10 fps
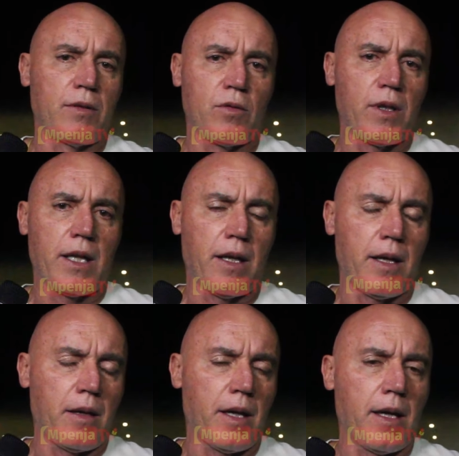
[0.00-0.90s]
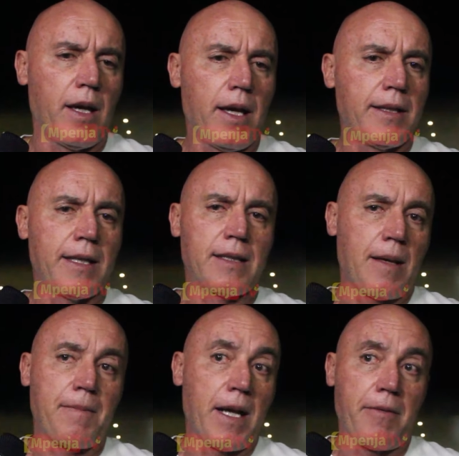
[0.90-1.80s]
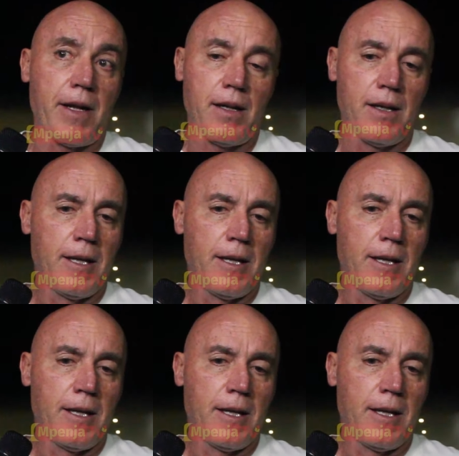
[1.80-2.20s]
together in the same level.